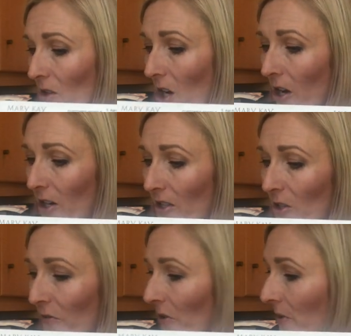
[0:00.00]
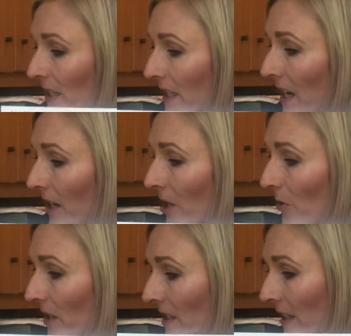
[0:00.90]
card. So if you did not
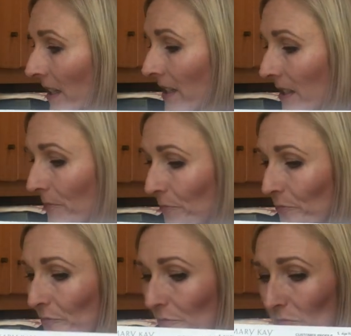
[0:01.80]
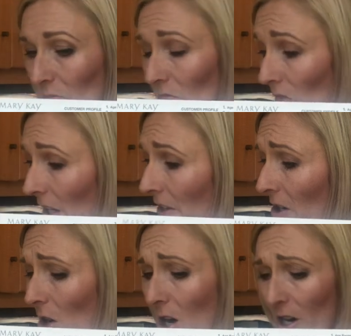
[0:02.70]
notice this, I'm
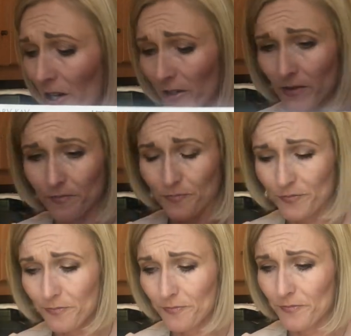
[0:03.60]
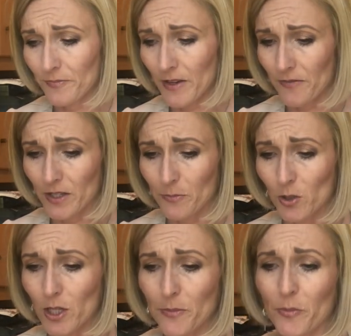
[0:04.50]
gonna
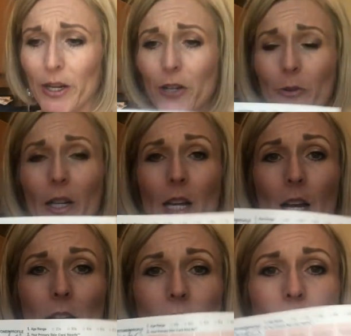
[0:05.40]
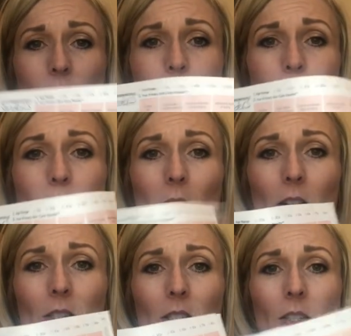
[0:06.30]
pull up a brand new one. There are 2
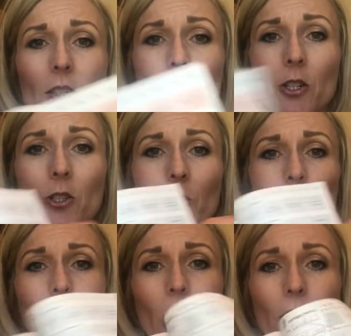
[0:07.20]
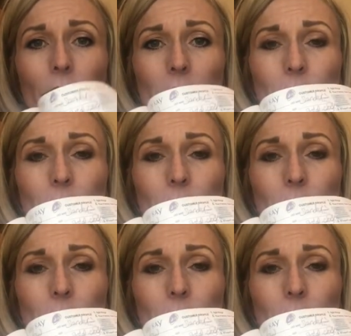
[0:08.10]
parts to the card,